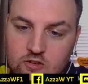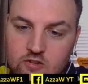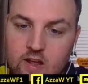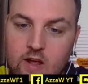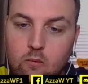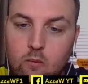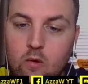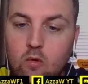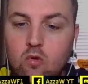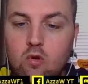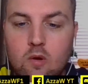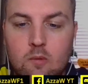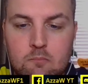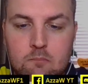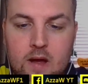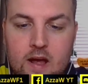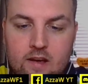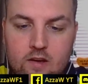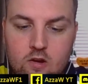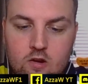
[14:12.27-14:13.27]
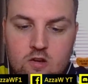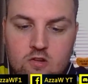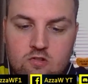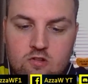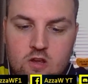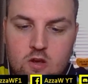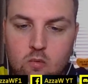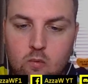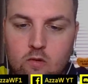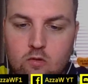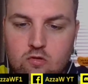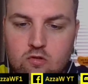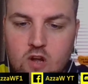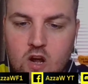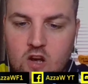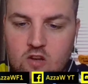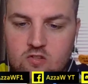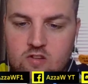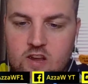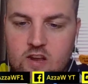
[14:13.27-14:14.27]
They will come back at us. You will
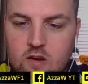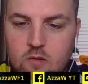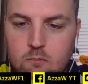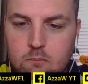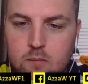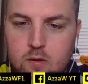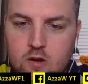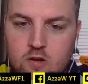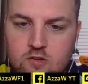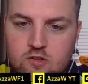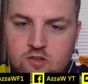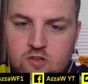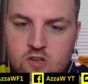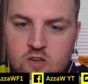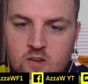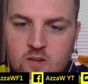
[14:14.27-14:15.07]
start seeing them push